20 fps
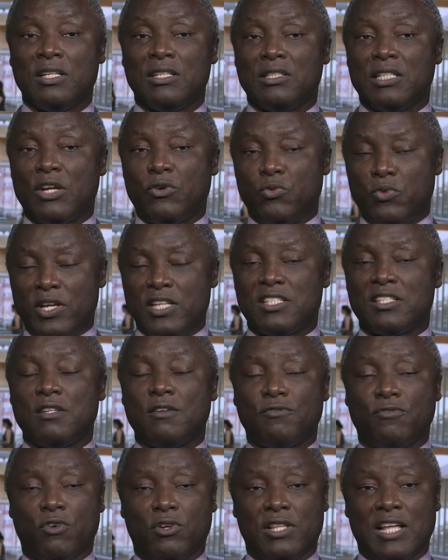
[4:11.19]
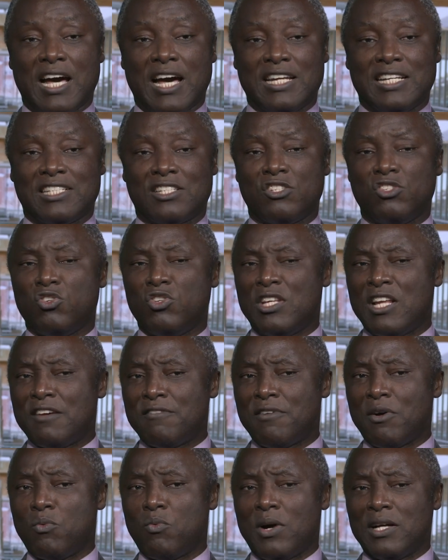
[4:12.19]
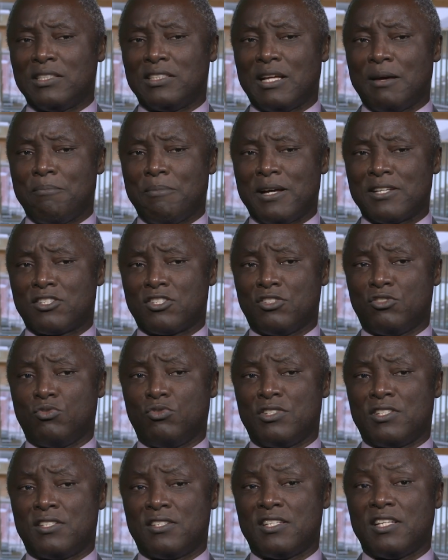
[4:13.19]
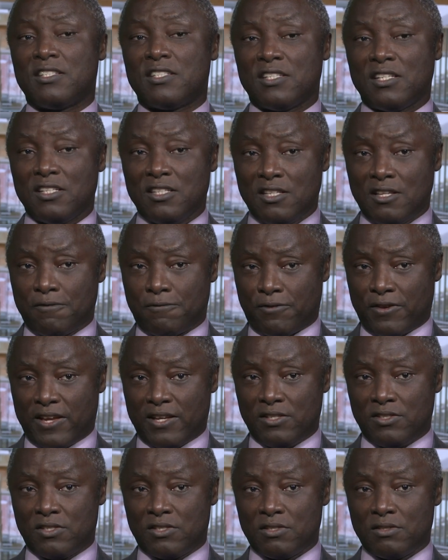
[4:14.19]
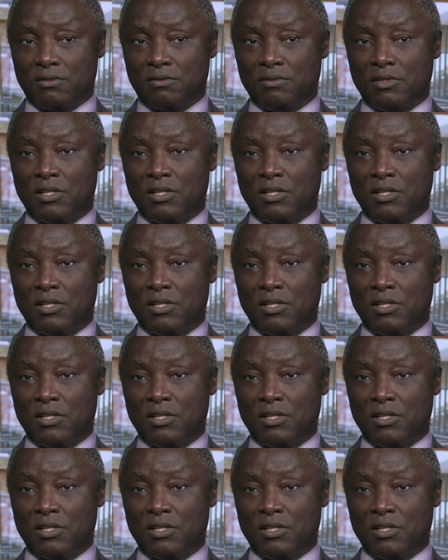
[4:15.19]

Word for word: The reason for that is you never want a muscle to sit in the face